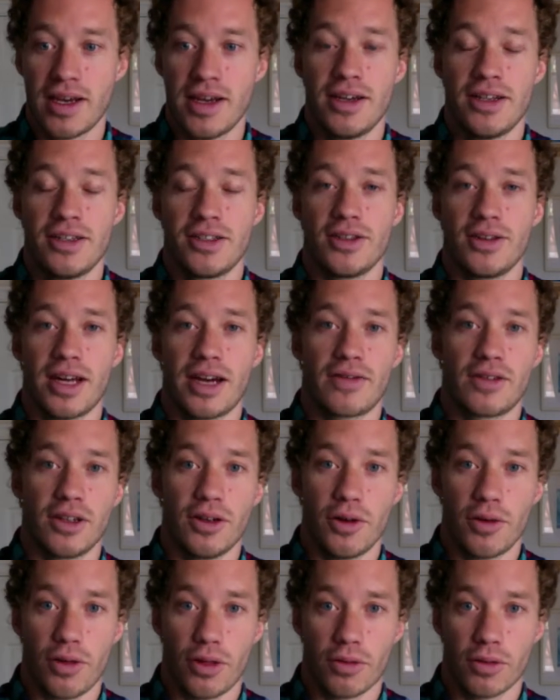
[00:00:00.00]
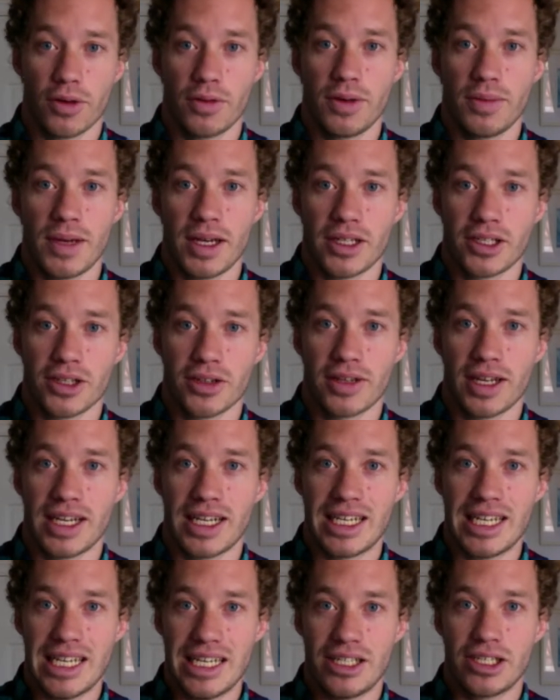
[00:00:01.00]
So you'd have to go through and make sure that
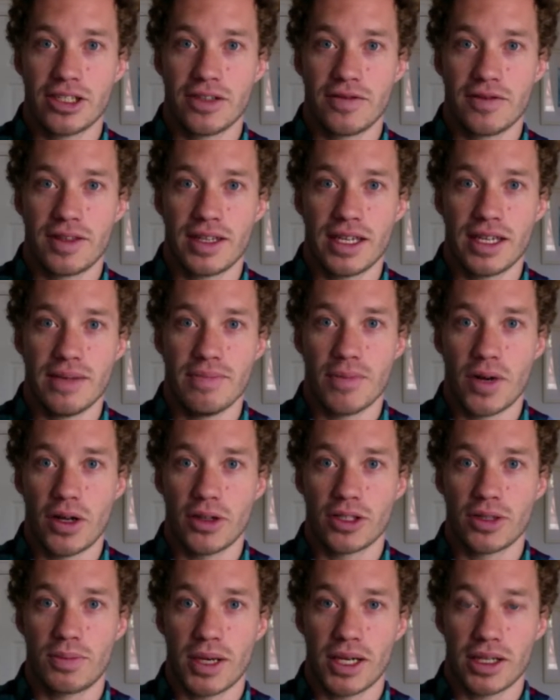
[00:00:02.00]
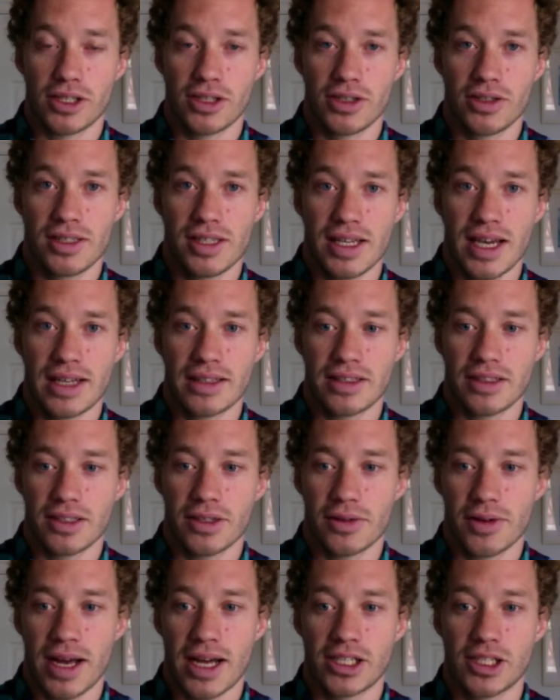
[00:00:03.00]
each of the mulch pictures has its
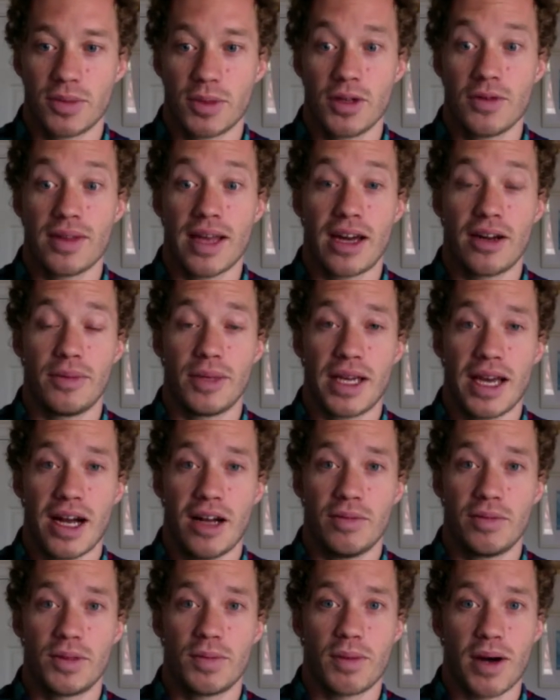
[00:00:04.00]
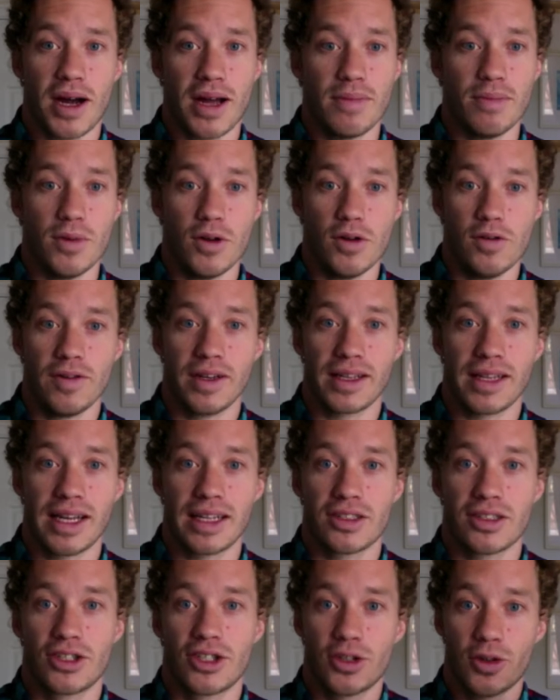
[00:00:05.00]
own attribute, and that'll be helped by moving that
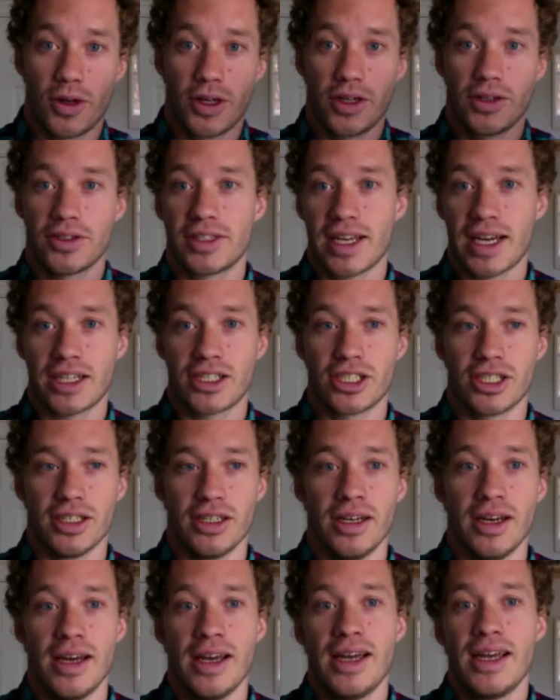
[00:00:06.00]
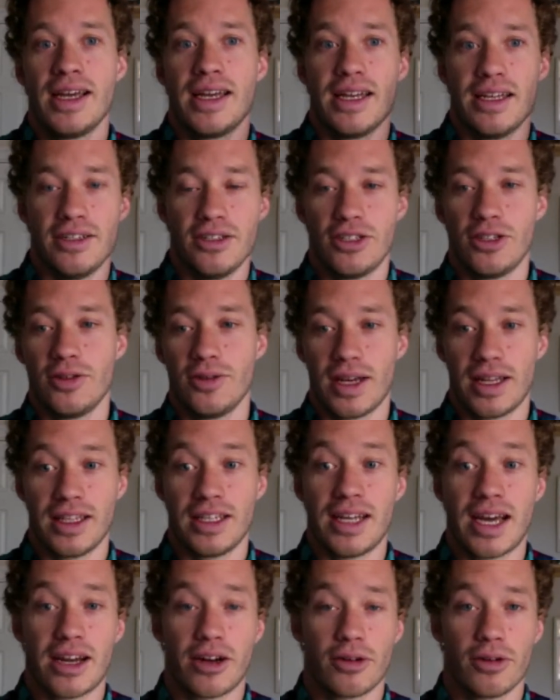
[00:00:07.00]
soil section into, and the
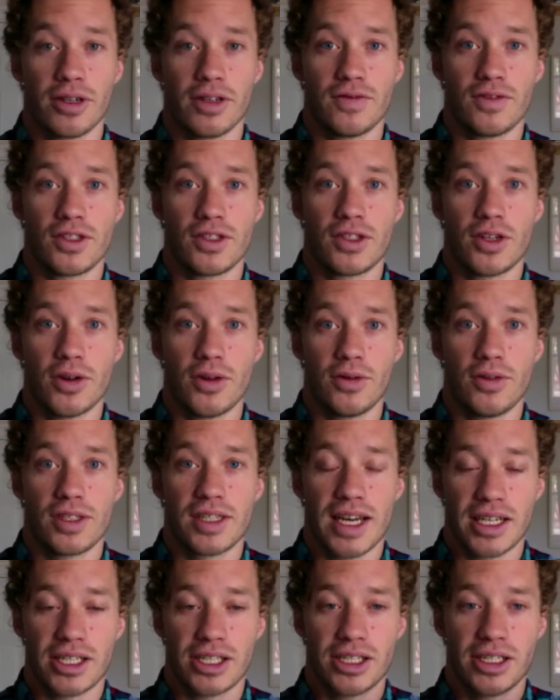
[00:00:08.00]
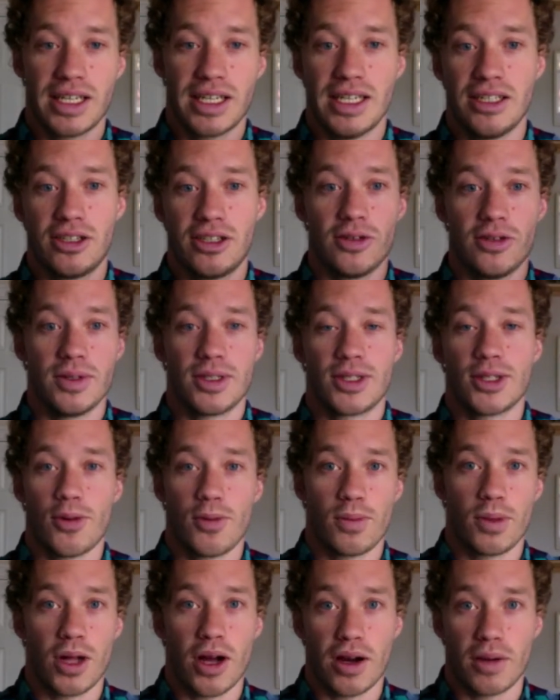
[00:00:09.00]
decorative stone section into its own
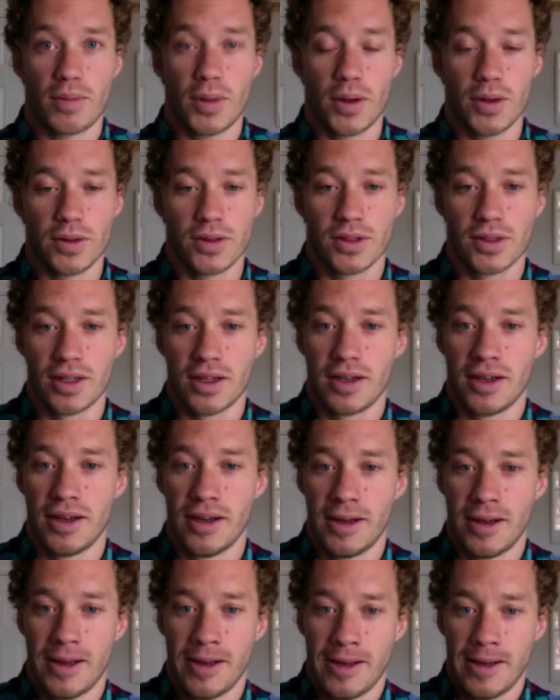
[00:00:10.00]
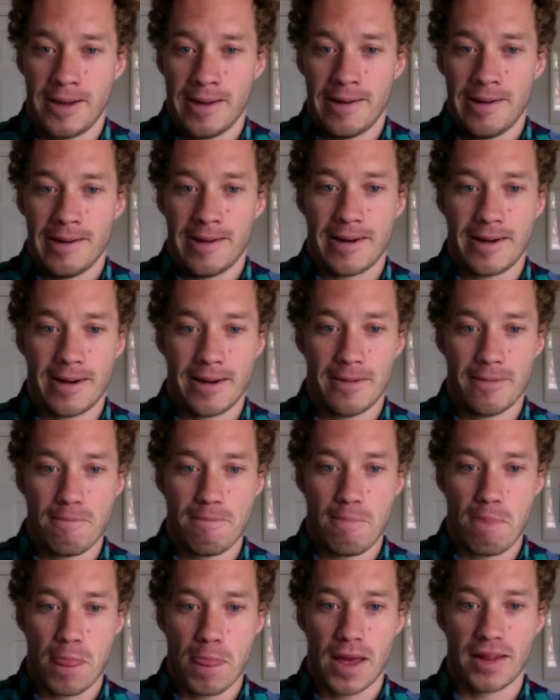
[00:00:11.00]
blog post.
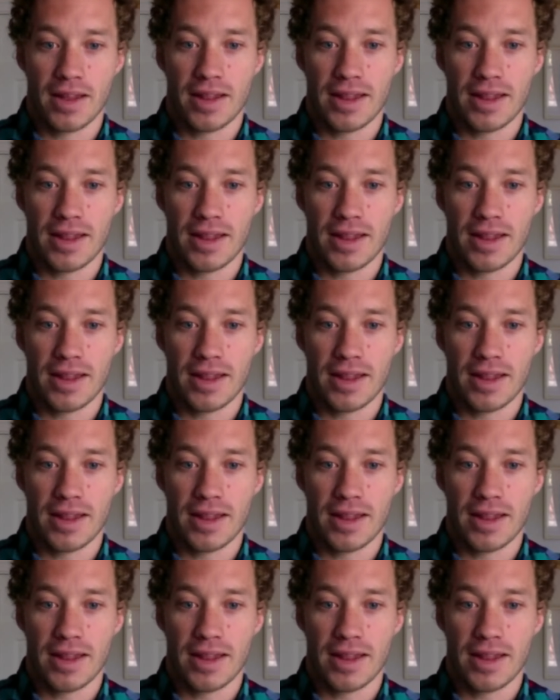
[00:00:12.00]
And then